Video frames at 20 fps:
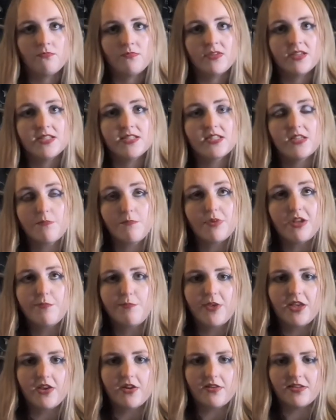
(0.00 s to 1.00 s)
simply
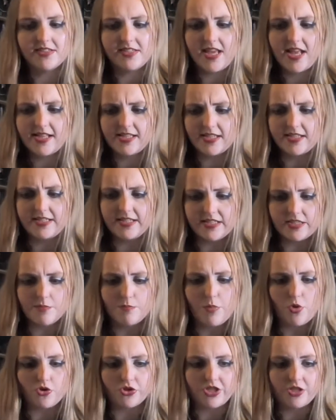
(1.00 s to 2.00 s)
because it's a
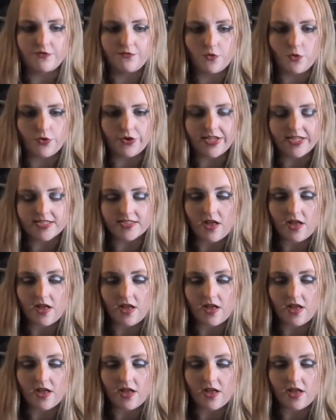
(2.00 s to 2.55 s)
disembodied voice.